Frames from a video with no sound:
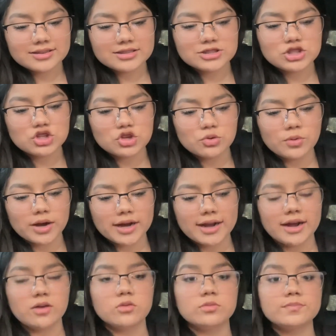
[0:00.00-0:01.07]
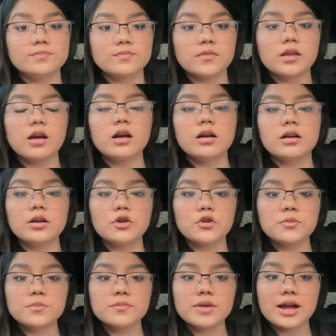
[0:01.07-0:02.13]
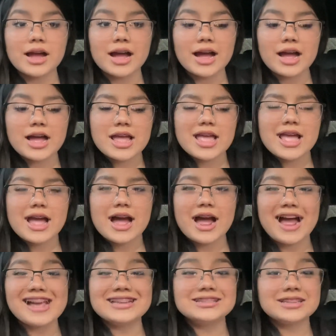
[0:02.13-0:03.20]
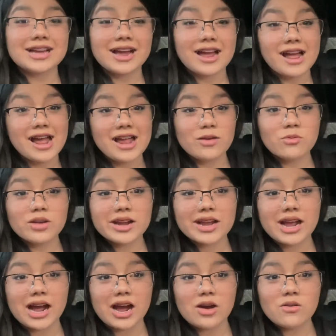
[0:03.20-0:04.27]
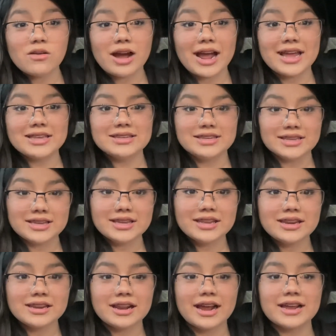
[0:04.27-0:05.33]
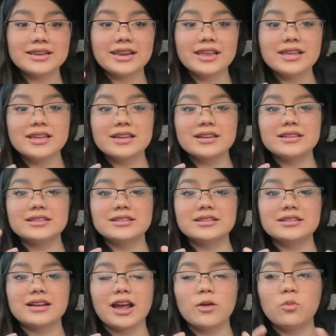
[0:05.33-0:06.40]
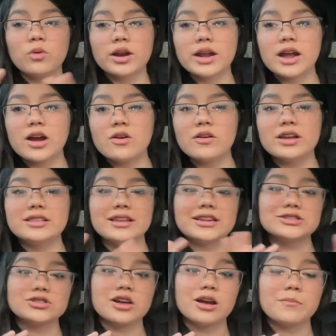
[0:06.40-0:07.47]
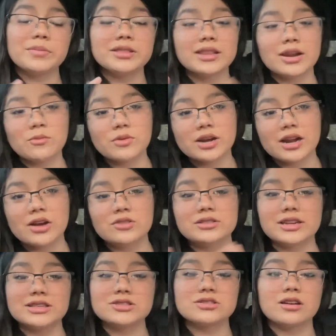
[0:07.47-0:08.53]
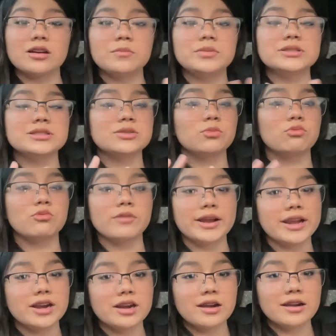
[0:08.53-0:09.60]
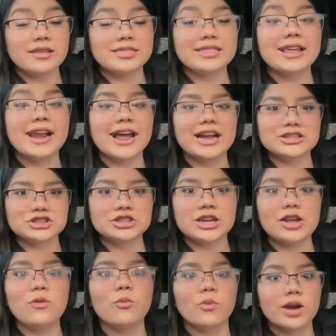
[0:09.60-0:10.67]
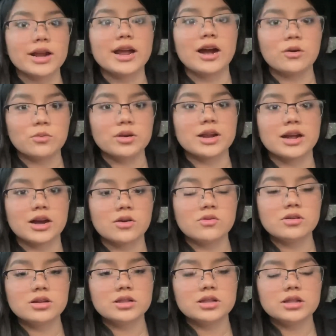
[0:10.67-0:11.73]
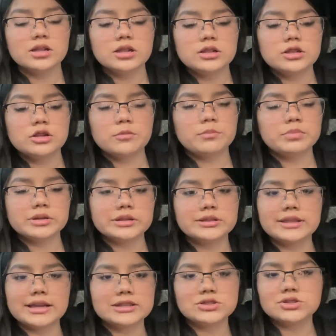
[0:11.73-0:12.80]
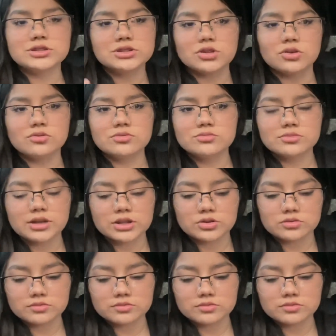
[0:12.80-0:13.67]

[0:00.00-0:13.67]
Do you work out? I work out. I did. I work out and then I stop and then I work out and then I stop. It's rare that I actually work out. But the answer is no, I don't.